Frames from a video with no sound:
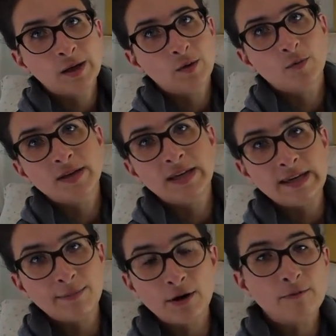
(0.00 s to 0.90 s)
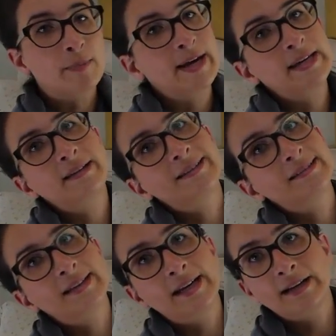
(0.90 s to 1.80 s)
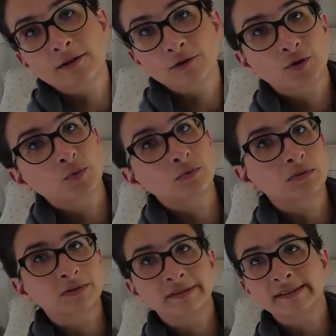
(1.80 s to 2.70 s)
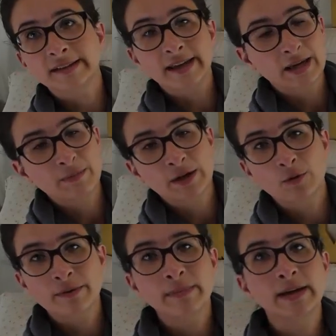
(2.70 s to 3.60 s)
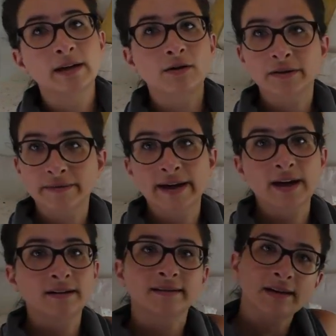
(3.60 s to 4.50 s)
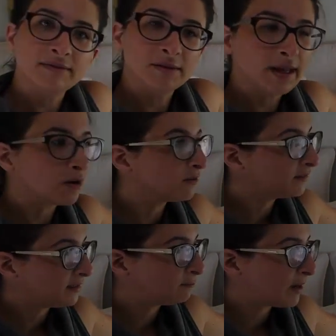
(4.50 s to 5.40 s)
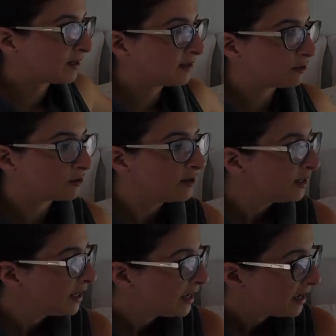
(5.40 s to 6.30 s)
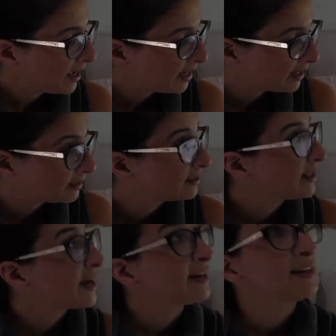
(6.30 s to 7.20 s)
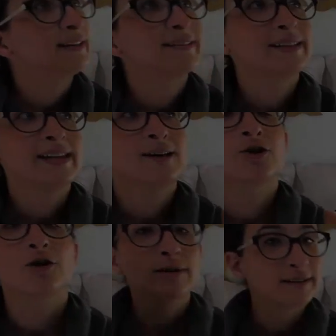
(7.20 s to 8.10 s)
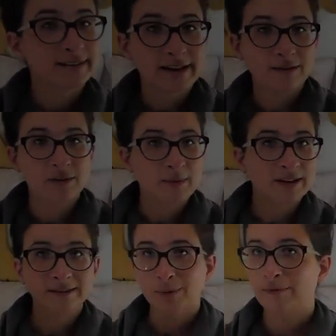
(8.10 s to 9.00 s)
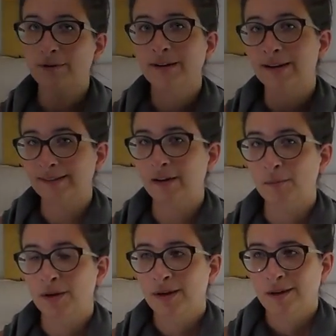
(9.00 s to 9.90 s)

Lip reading: where we keep our bikes and our tools and camping equipment and all of that kind of stuff. So that all stays back there. And that is the current state of the bus. We've already got some